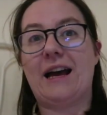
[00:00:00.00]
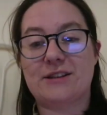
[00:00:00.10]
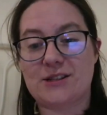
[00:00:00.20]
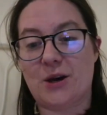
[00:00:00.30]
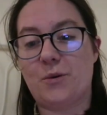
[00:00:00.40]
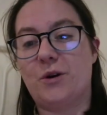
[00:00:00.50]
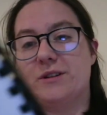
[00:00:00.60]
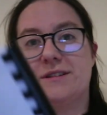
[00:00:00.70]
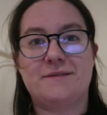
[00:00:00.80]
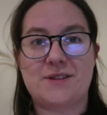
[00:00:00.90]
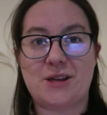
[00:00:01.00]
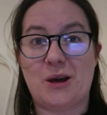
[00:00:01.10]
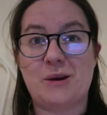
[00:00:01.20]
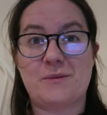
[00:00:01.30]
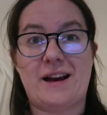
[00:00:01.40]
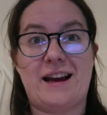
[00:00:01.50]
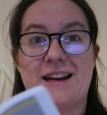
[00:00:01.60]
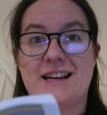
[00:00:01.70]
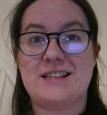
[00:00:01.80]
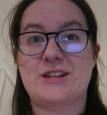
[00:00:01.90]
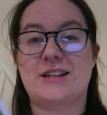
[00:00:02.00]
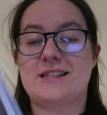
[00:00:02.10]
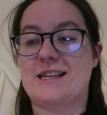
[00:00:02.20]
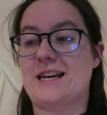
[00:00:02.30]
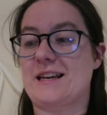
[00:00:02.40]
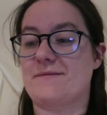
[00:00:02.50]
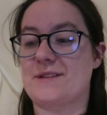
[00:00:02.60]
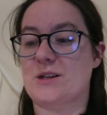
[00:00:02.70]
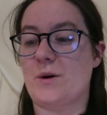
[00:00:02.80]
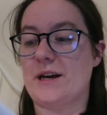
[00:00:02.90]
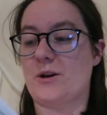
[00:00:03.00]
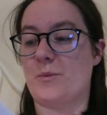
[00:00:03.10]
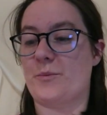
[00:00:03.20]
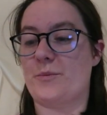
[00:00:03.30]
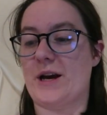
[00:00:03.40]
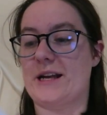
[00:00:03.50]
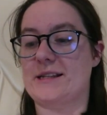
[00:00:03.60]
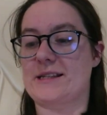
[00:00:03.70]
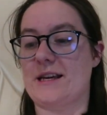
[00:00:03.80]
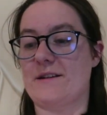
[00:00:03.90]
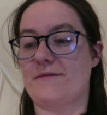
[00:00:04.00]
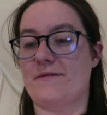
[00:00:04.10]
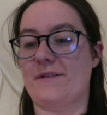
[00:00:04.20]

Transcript: so on. So as you can see, it's quite comprehensive.